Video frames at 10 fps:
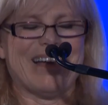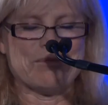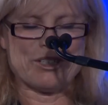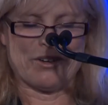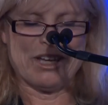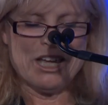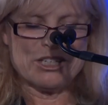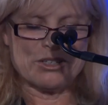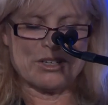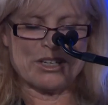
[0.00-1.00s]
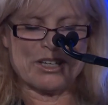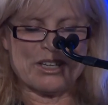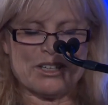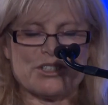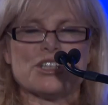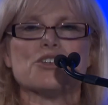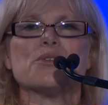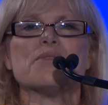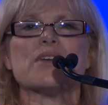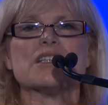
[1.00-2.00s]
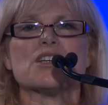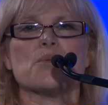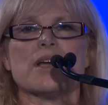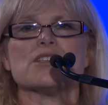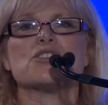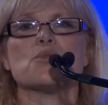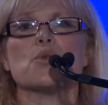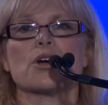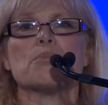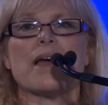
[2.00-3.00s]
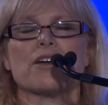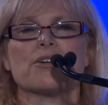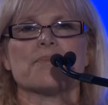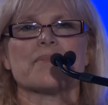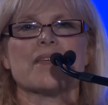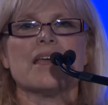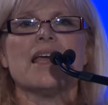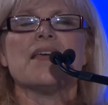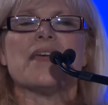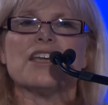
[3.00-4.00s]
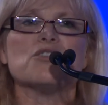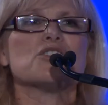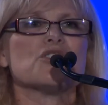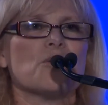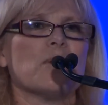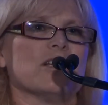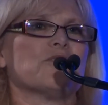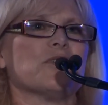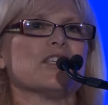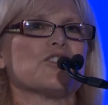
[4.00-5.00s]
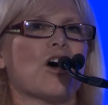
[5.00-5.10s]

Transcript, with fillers: I'm sorry, to continue inventing ways to work better. Thank you so much for this